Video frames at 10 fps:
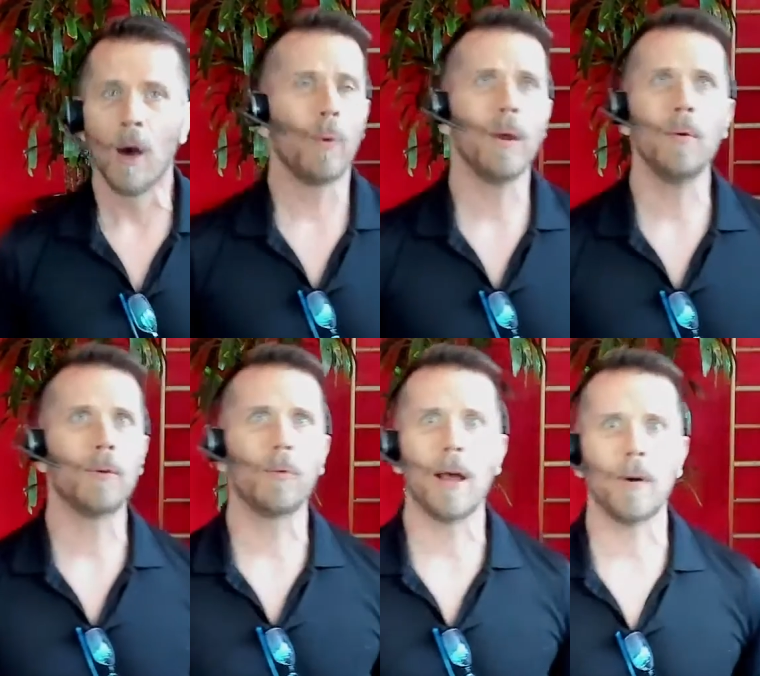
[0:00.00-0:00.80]
we would
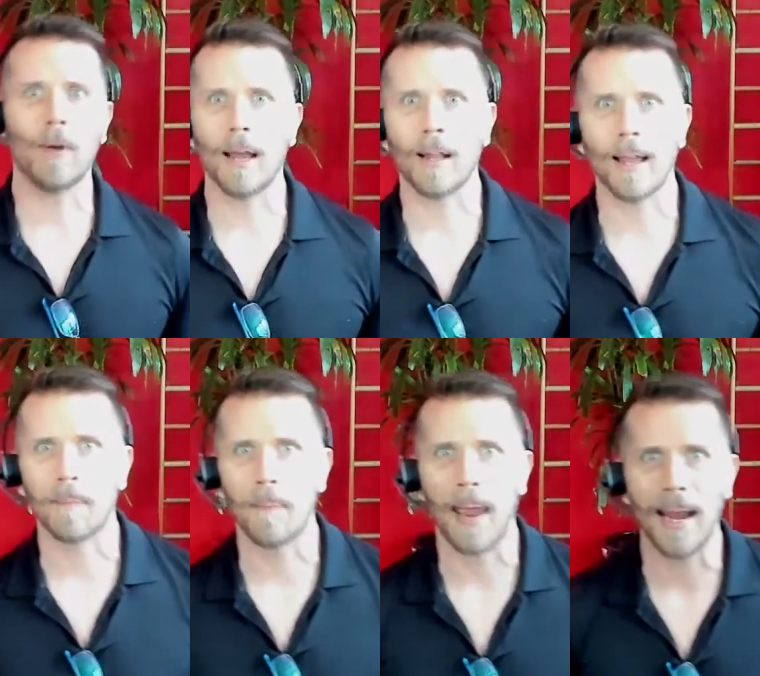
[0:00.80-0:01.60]
run around like
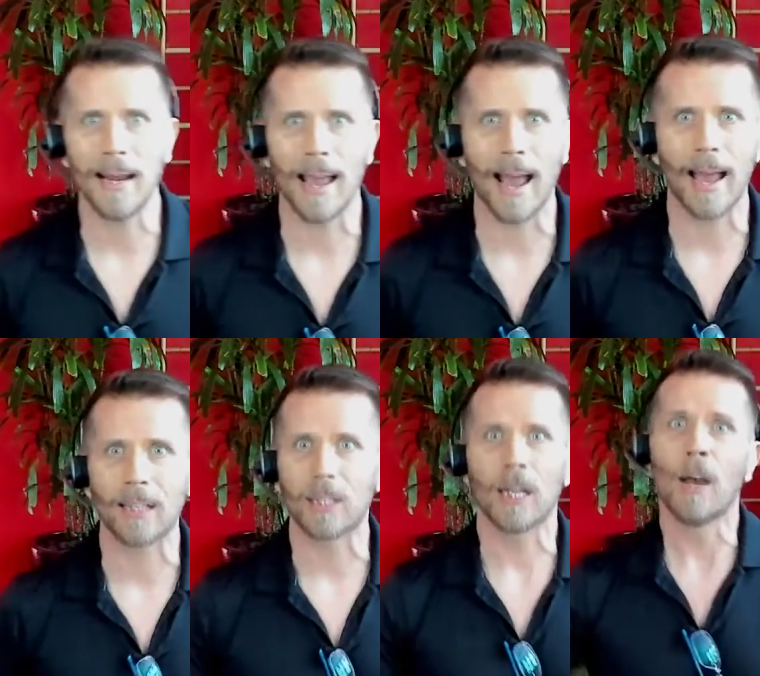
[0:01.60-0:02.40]

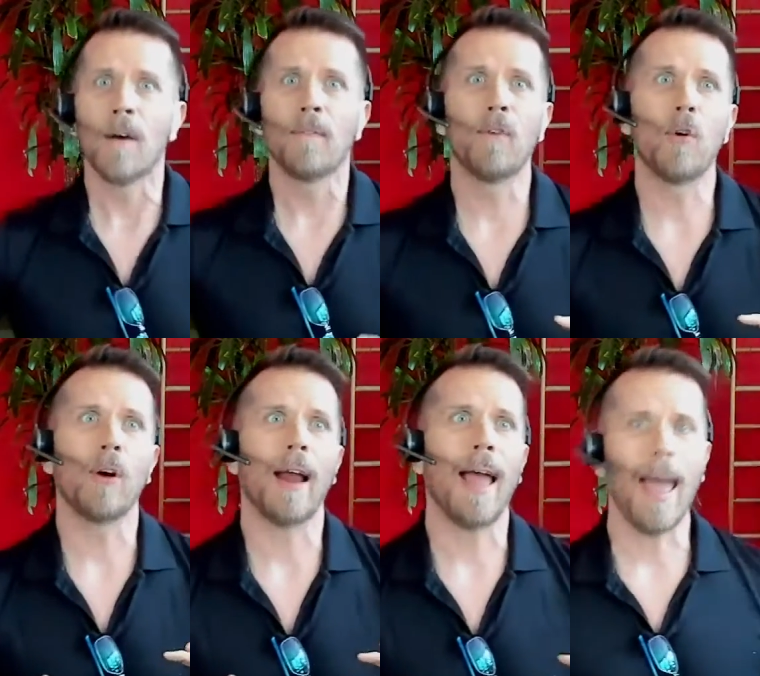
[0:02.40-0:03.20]
maniacs
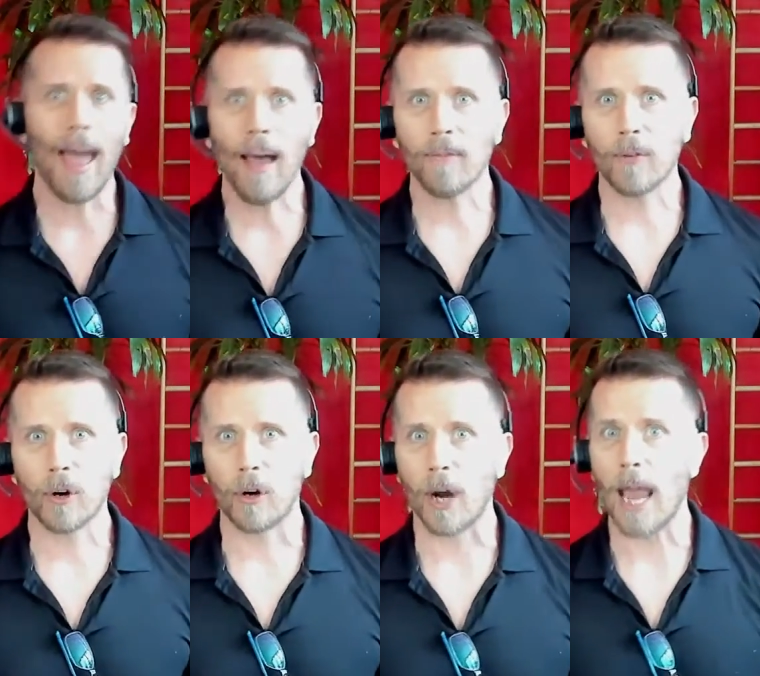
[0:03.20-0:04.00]
forever.